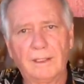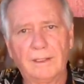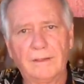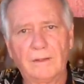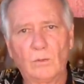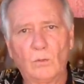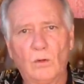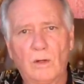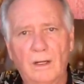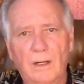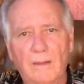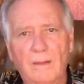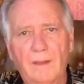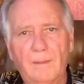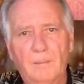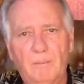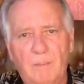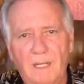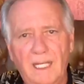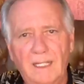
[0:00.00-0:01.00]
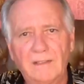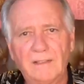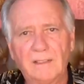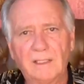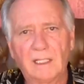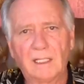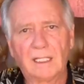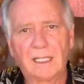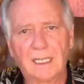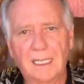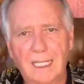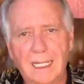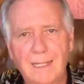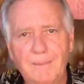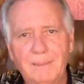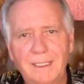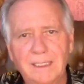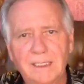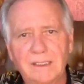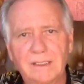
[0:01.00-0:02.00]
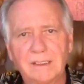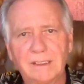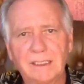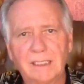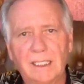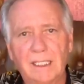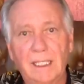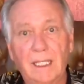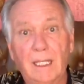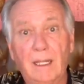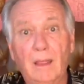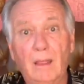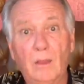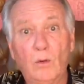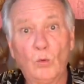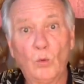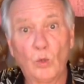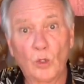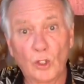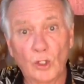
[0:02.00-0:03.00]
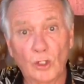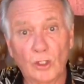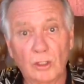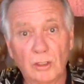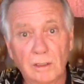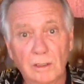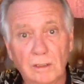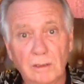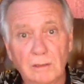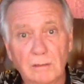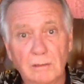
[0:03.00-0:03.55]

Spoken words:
is one of the best climates in the world.